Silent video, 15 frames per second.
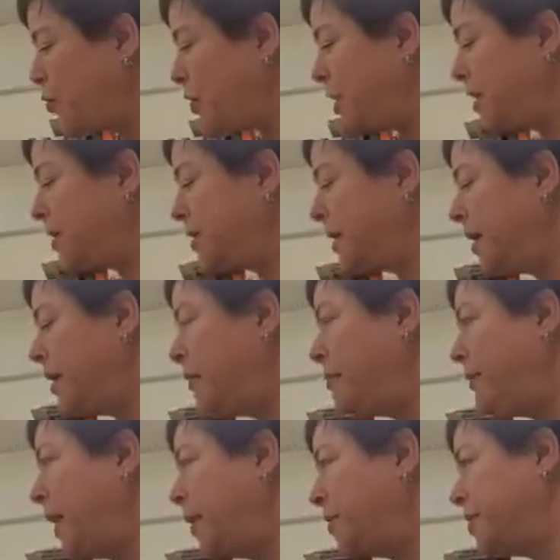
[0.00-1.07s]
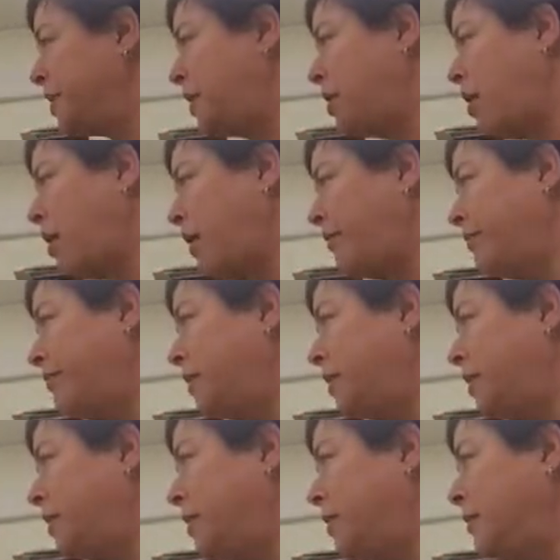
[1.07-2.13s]
what is bouncing off
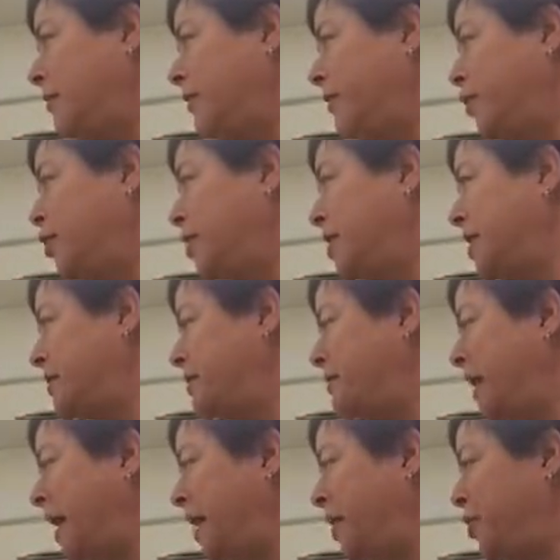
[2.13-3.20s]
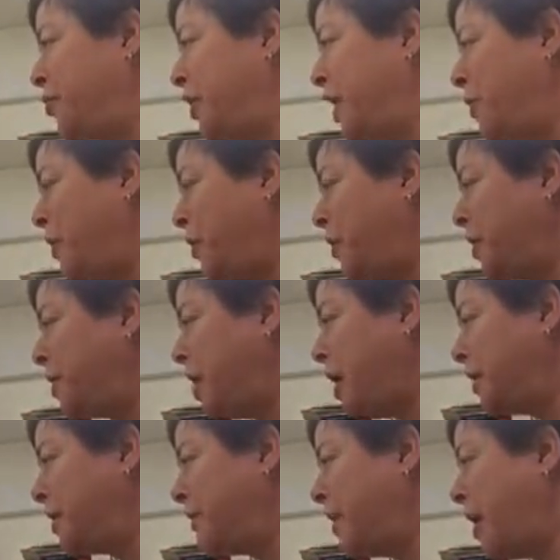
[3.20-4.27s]
versus penetrate? What we
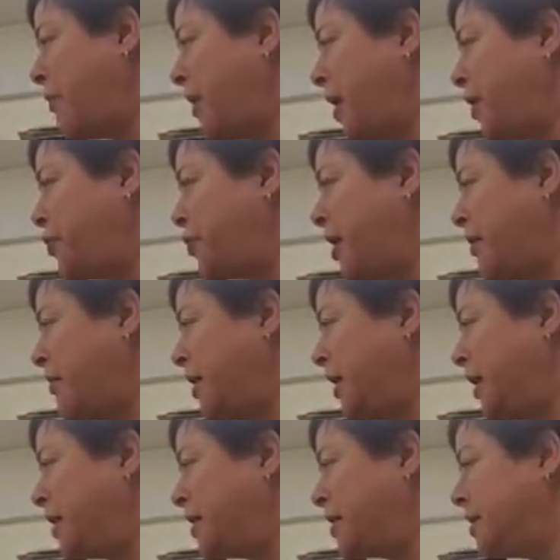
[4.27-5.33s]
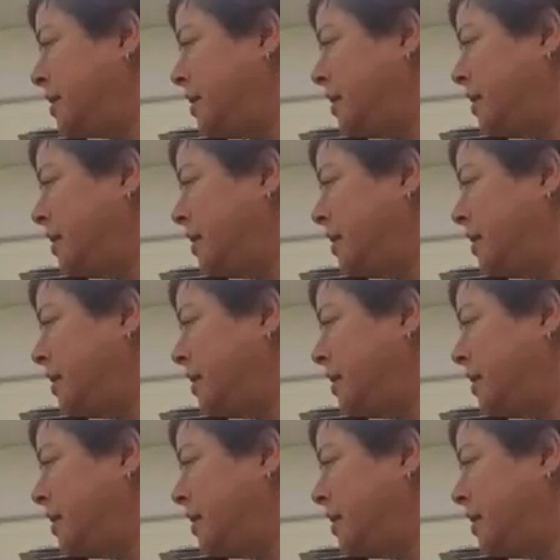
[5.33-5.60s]
talked about penetrate means?